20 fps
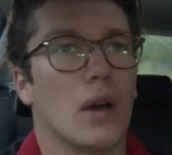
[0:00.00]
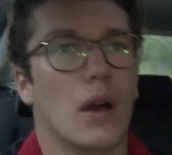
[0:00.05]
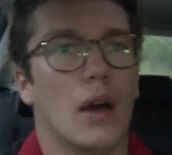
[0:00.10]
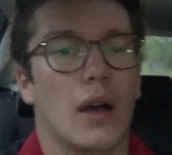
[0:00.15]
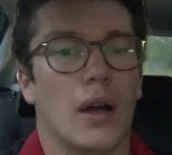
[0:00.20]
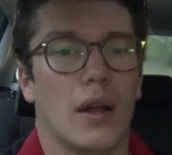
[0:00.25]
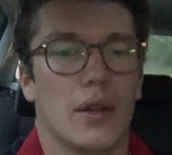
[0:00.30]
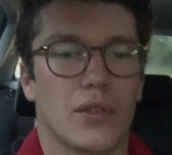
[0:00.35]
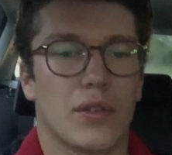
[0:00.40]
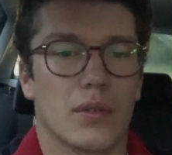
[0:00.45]

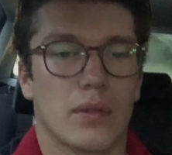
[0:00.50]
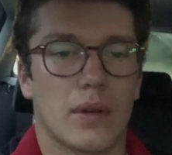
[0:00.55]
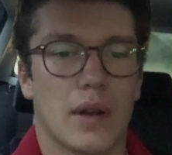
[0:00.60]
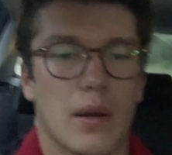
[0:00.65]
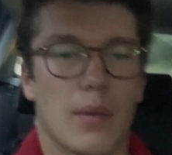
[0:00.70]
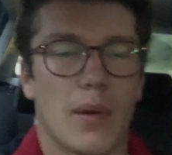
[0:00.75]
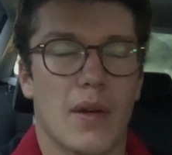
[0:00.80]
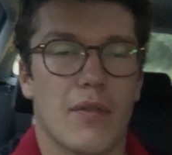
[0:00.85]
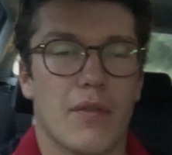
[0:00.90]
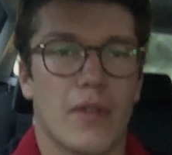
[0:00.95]
Uh, it's
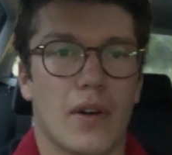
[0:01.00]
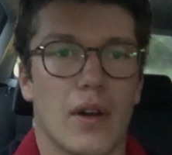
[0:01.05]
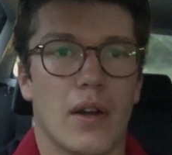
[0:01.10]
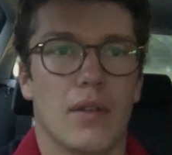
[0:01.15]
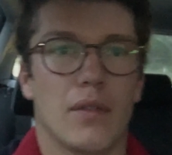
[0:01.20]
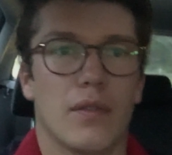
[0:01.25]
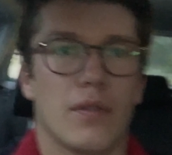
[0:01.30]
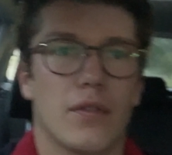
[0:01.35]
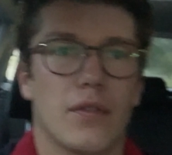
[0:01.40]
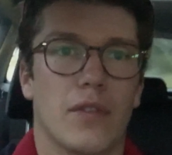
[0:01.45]
around about
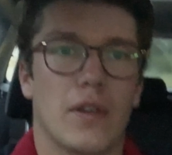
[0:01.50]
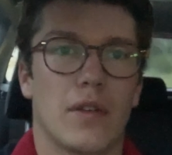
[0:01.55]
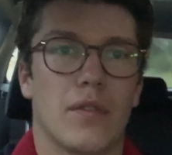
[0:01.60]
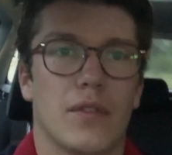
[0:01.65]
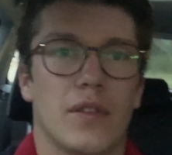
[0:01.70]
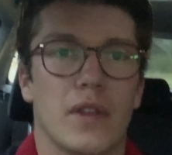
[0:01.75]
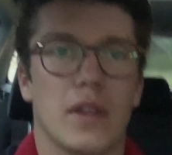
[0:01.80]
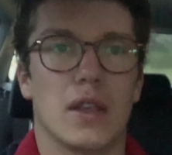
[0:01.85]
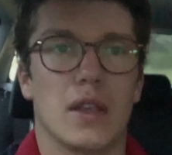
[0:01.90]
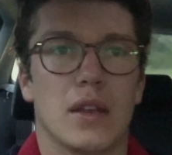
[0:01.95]

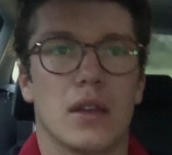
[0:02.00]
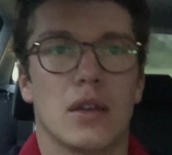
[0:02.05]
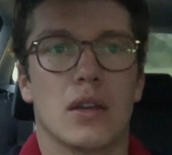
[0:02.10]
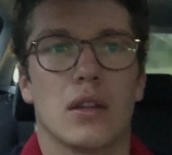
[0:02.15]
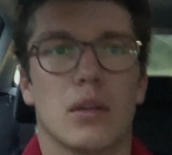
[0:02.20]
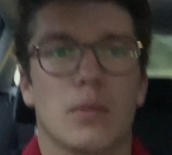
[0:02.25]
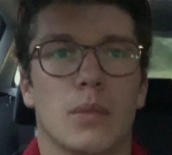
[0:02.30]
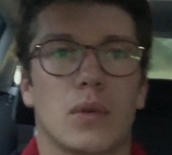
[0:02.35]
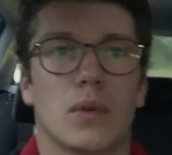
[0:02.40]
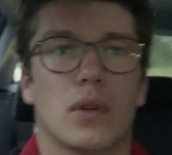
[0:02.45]
5.15
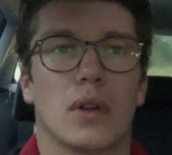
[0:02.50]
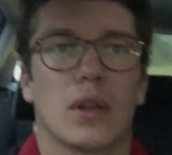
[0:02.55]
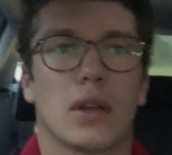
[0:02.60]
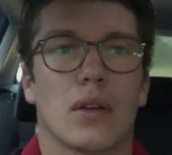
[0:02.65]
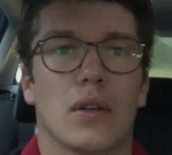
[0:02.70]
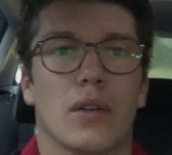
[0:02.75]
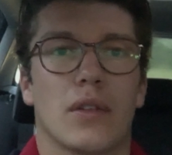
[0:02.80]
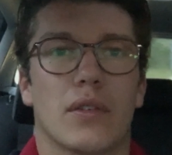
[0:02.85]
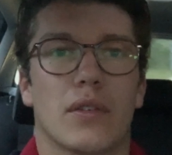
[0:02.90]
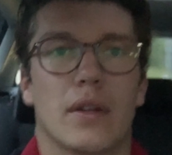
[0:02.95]
in the morning
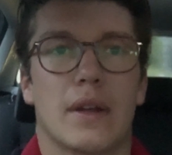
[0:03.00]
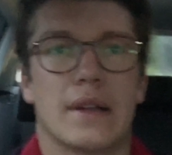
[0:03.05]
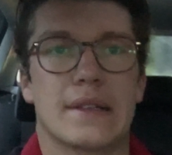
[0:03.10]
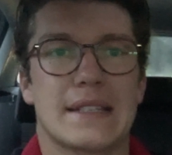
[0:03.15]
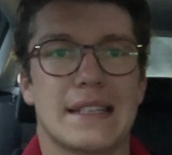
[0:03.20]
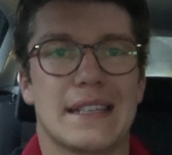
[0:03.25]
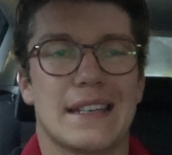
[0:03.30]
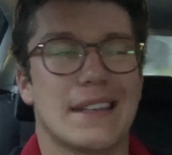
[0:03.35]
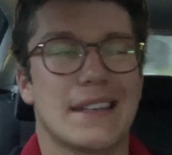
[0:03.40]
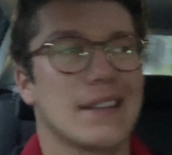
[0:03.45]
on a
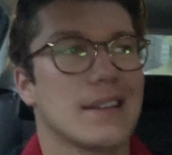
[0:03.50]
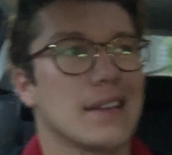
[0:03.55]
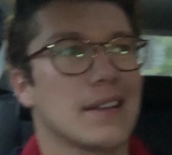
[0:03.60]
Saturday.